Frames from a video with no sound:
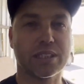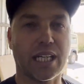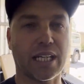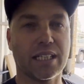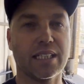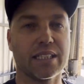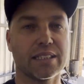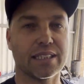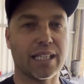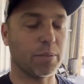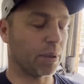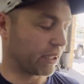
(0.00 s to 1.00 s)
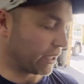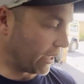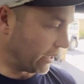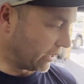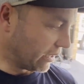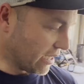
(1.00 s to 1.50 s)
tackling it day by
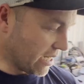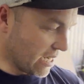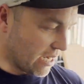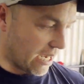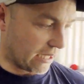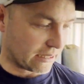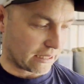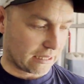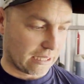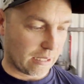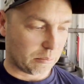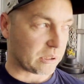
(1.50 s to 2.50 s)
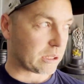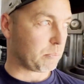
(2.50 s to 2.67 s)
day as it comes.